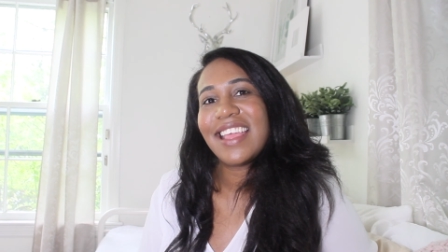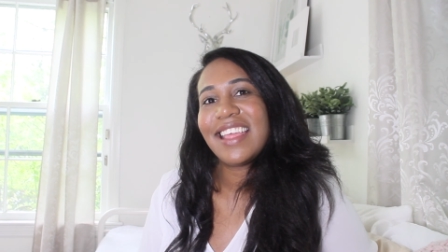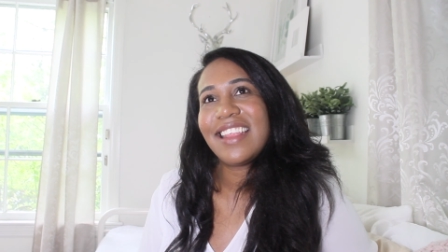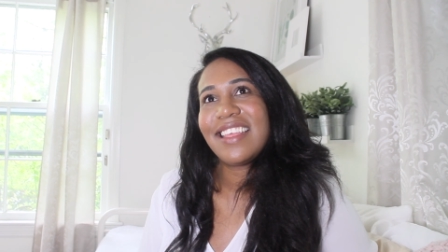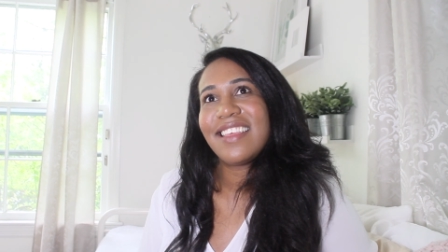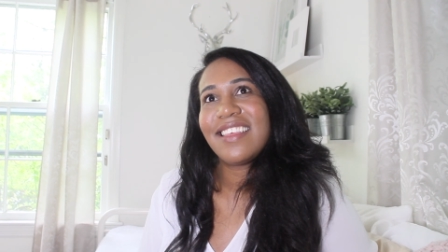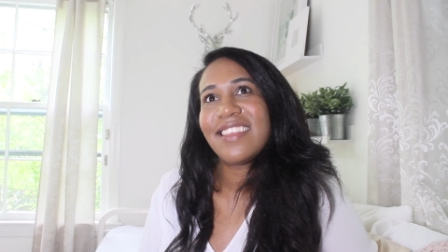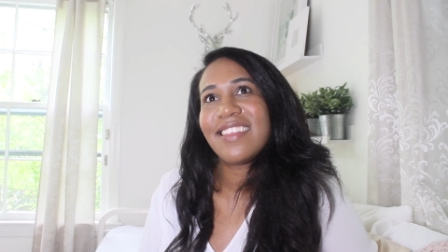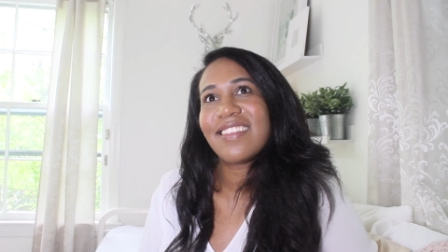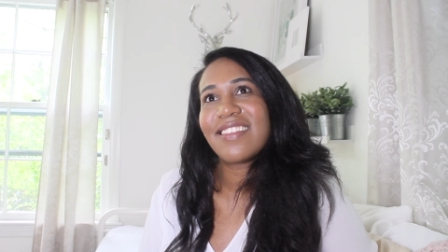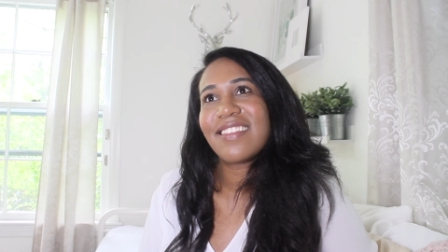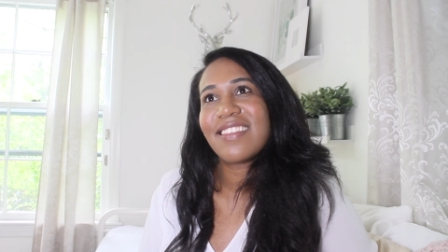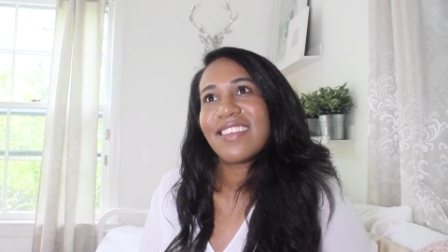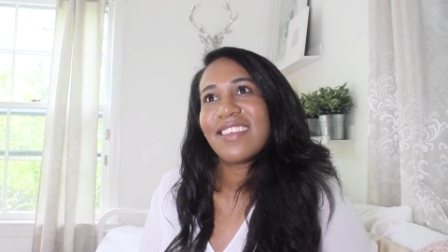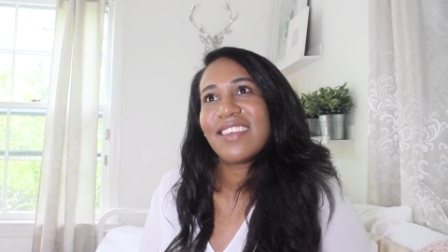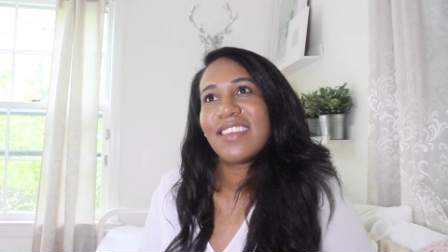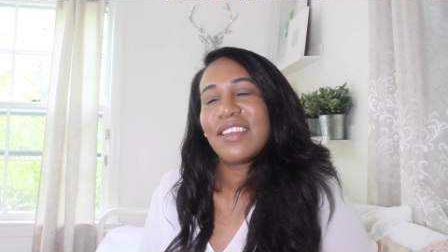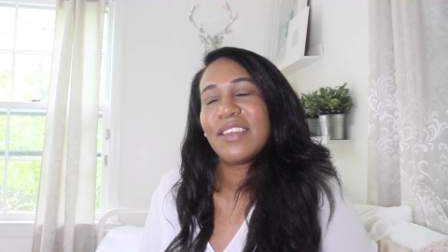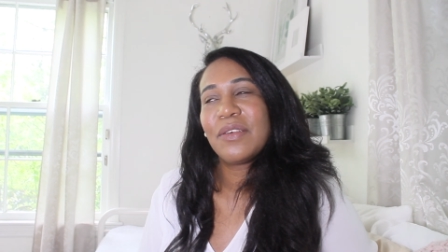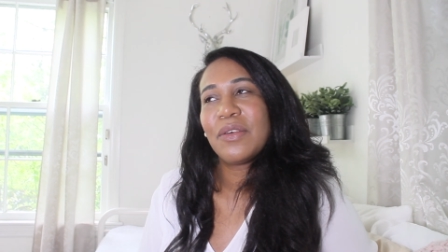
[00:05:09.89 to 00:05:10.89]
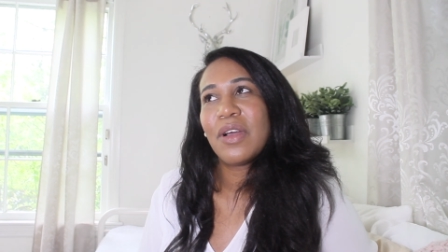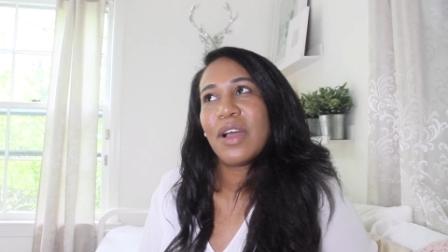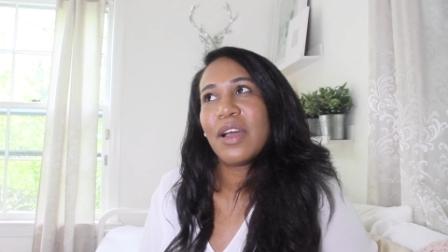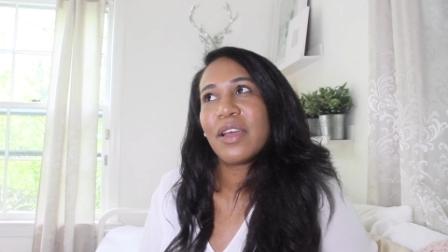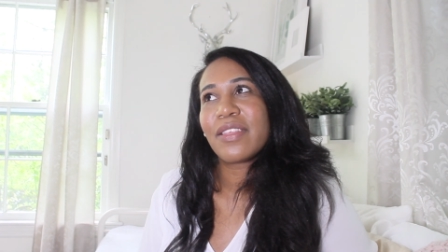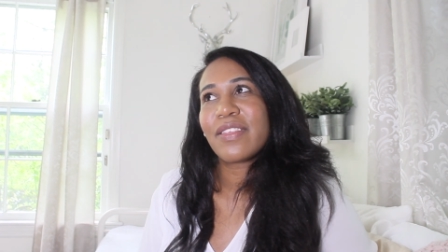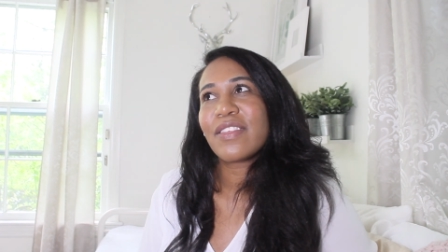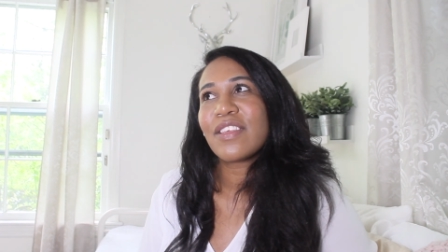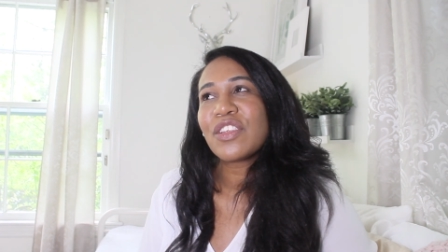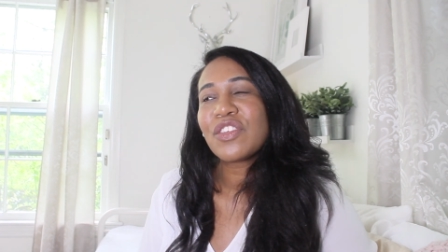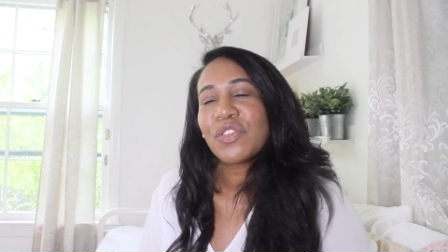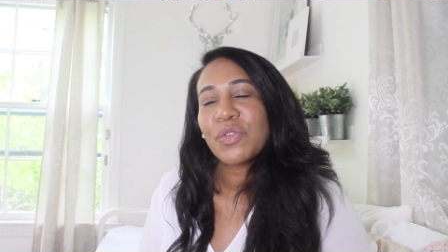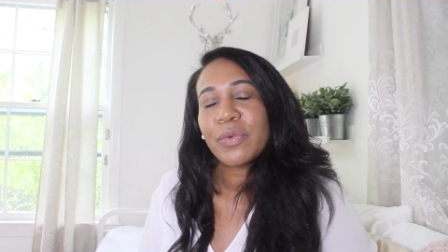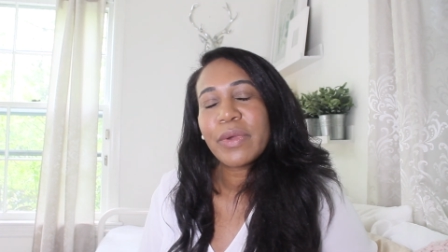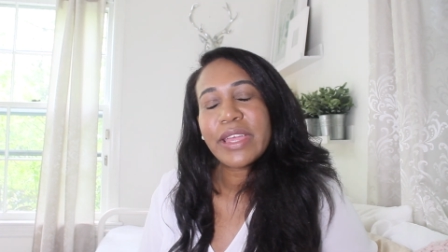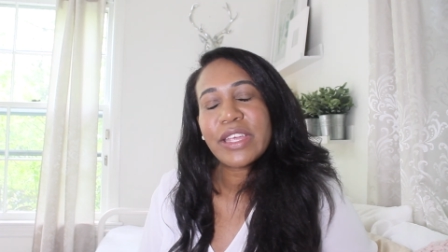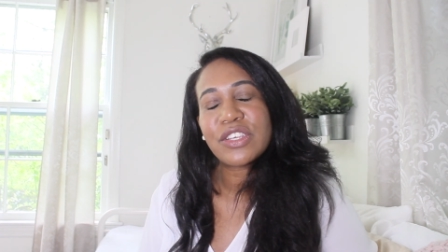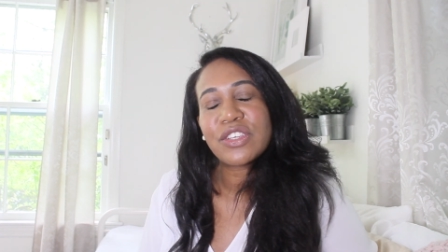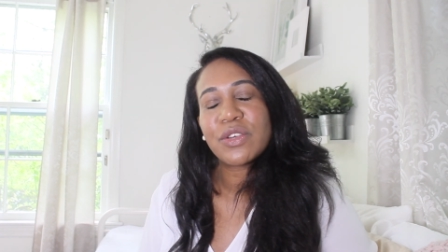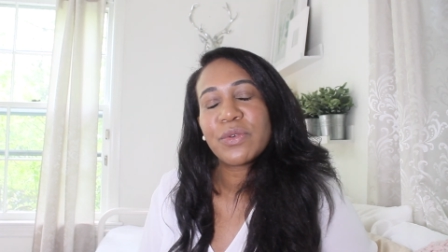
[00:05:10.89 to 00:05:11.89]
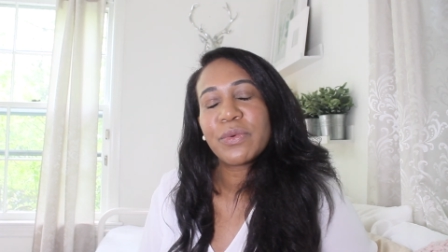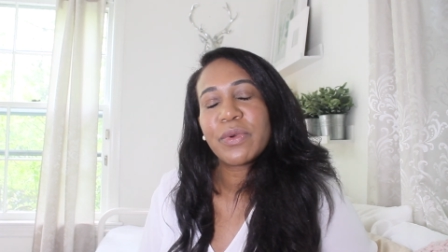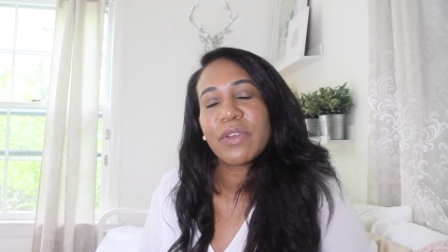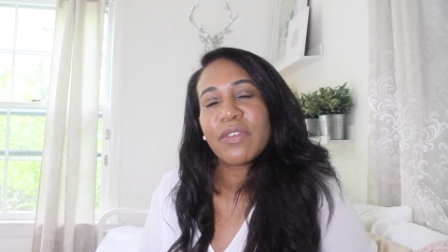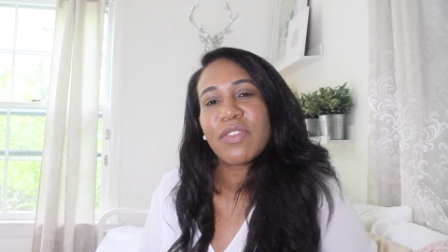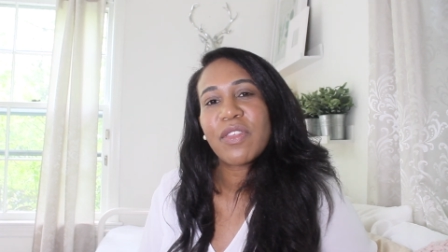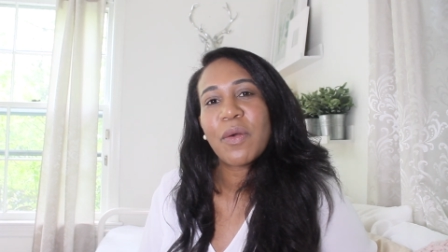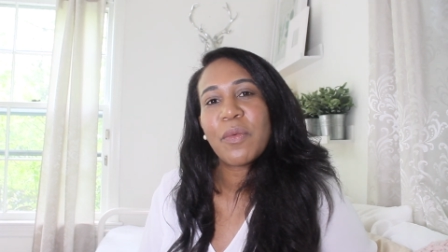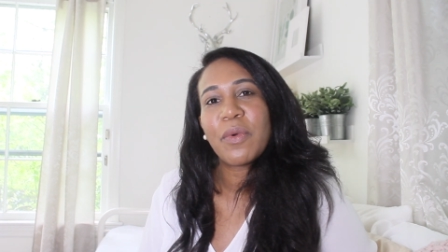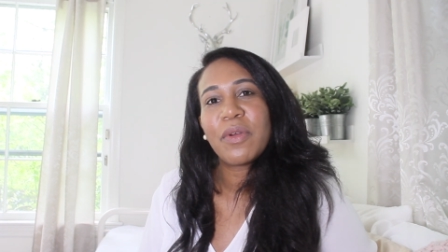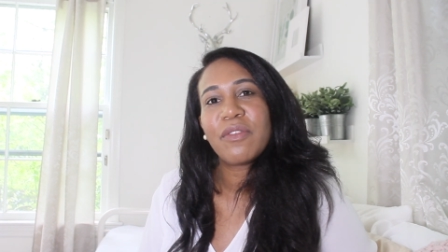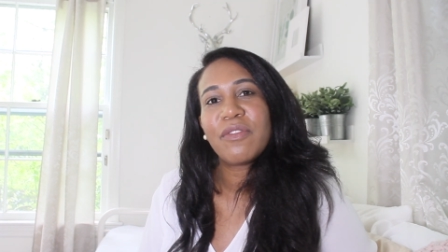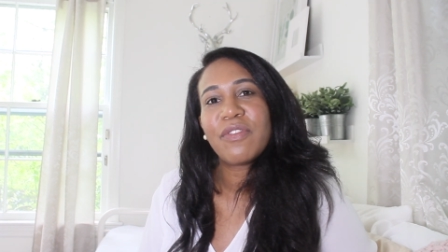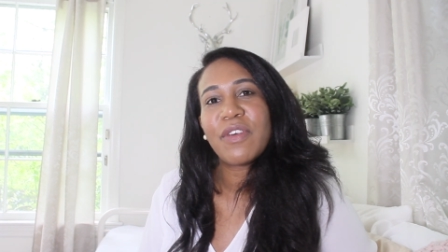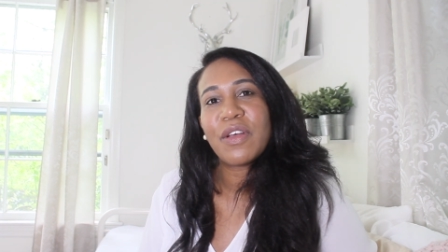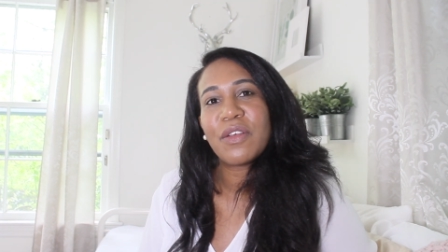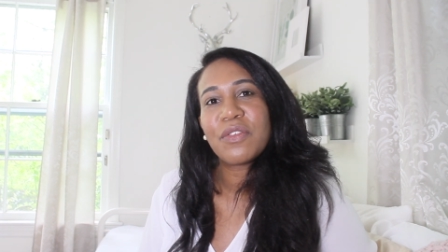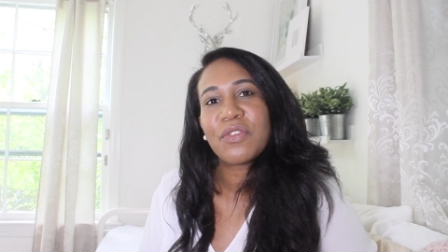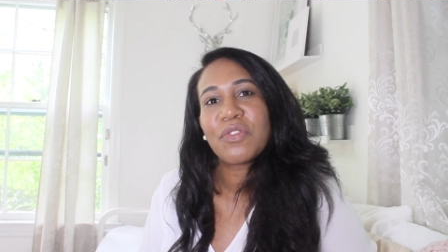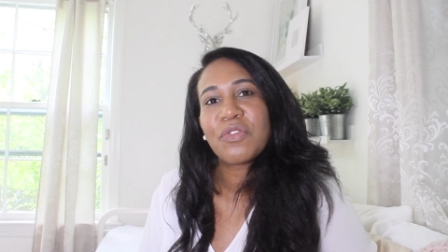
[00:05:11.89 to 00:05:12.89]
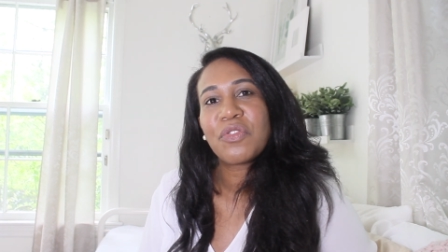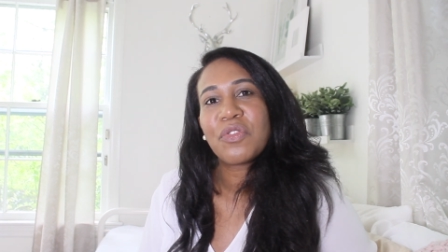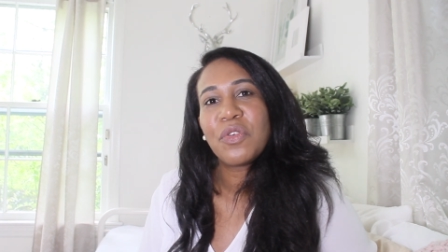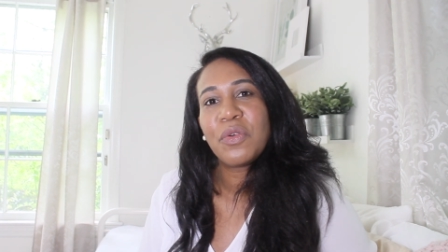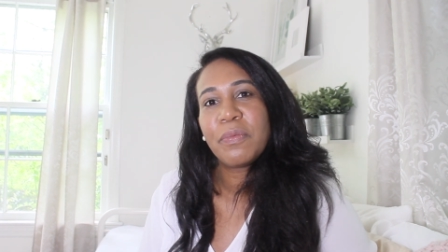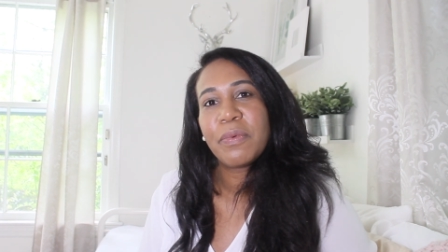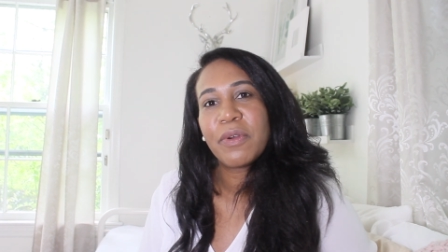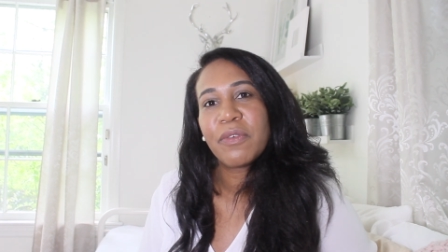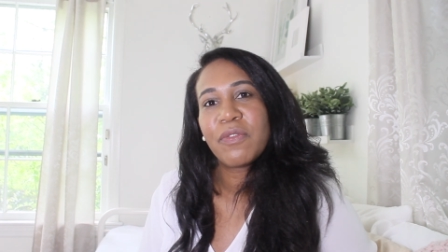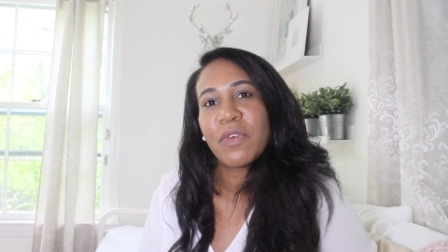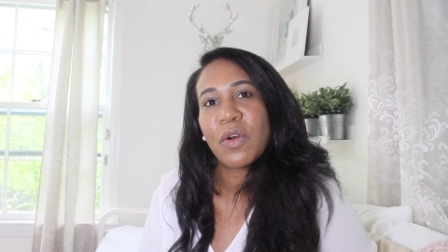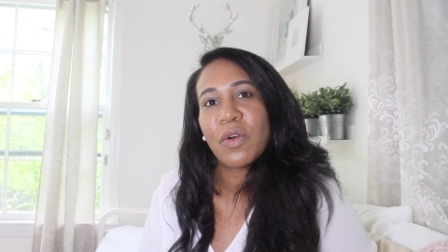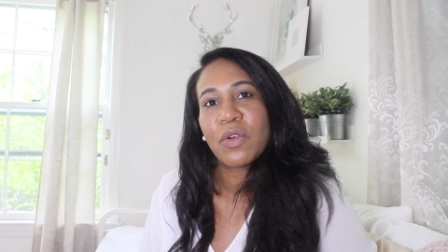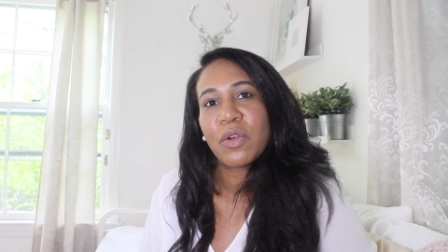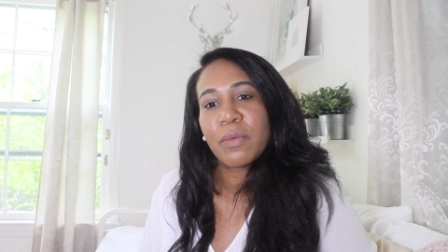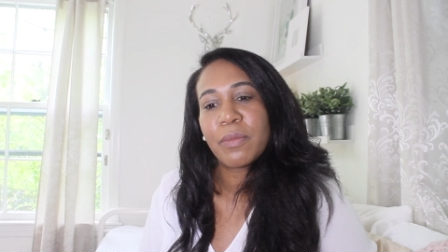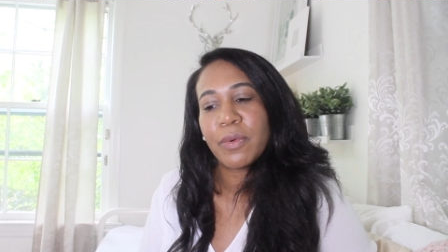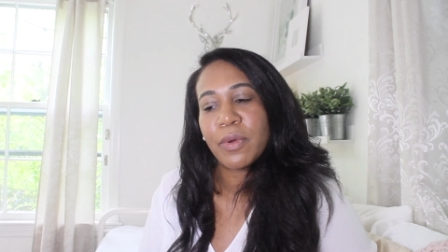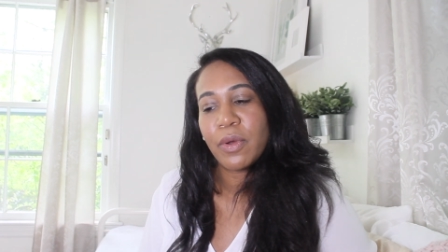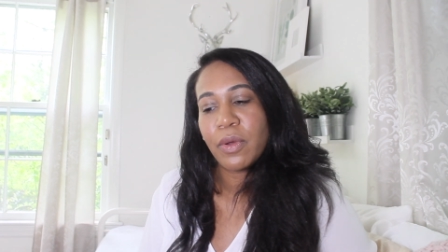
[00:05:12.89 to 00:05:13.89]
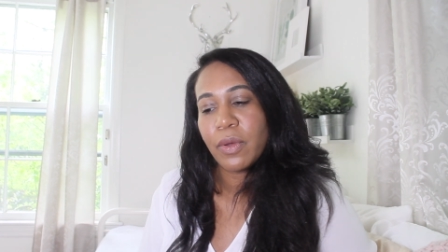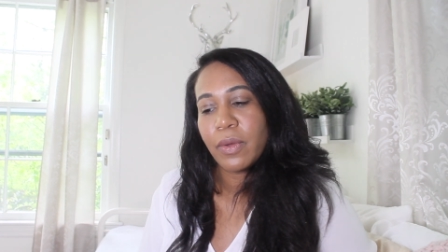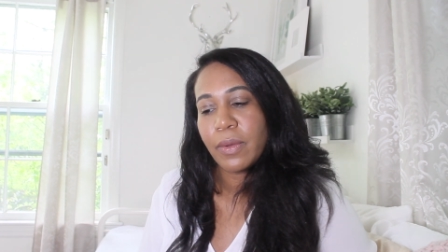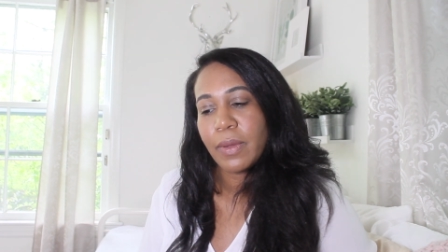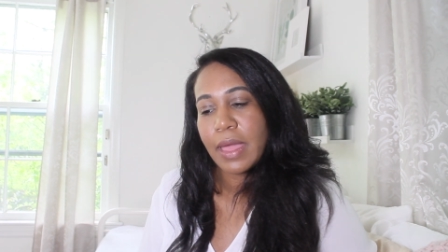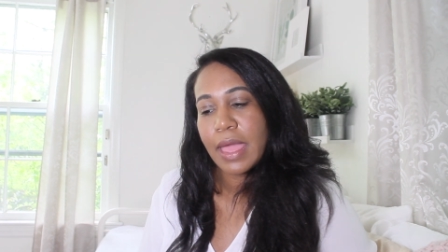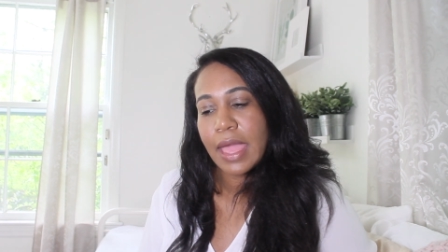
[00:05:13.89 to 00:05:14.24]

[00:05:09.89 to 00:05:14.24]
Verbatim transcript: It is a situation where someone felt super vulnerable